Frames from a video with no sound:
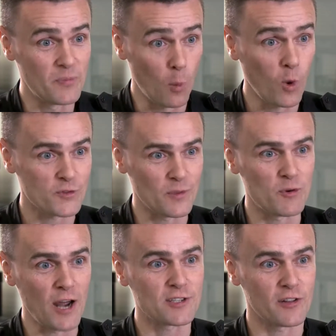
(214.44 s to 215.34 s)
there was the
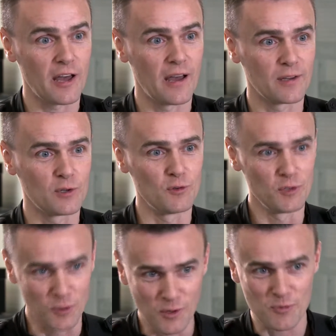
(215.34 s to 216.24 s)
pressure there. You
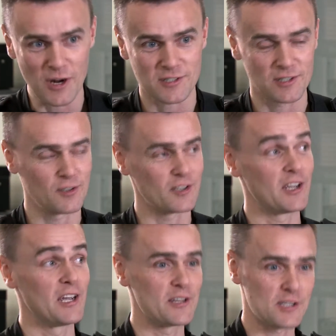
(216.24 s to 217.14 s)
knew the pressure. You could
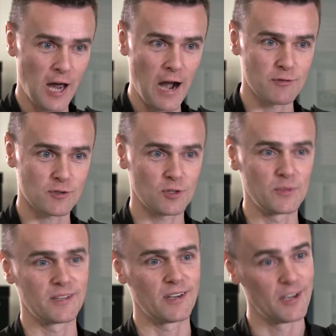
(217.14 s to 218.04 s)
hear the sirens
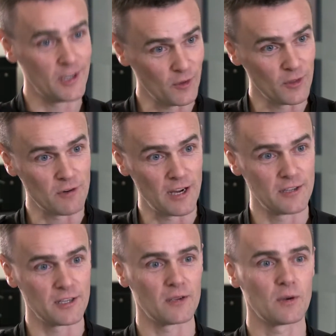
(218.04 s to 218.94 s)
coming. You heard on the
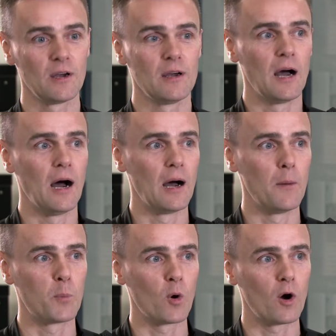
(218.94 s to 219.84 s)
radio.
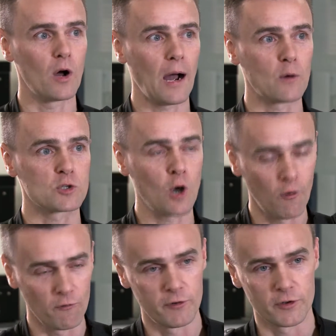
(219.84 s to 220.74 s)
Um, but I was
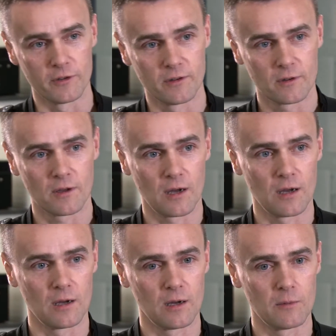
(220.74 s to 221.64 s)
confident,
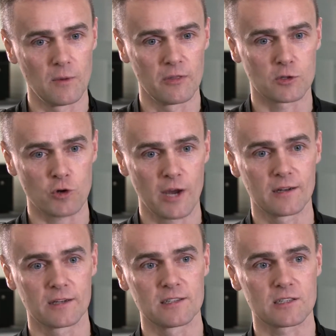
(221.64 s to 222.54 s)
um, and the
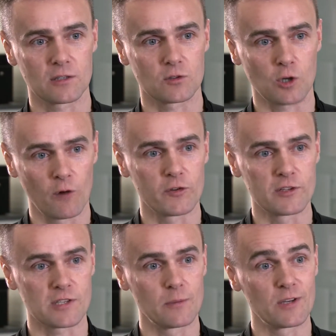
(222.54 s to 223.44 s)
training had instilled the
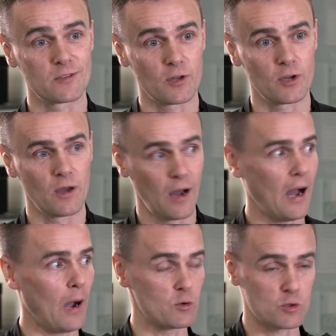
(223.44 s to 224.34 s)
confidence in me that
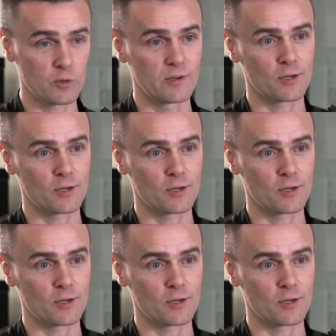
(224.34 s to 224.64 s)
I was doing it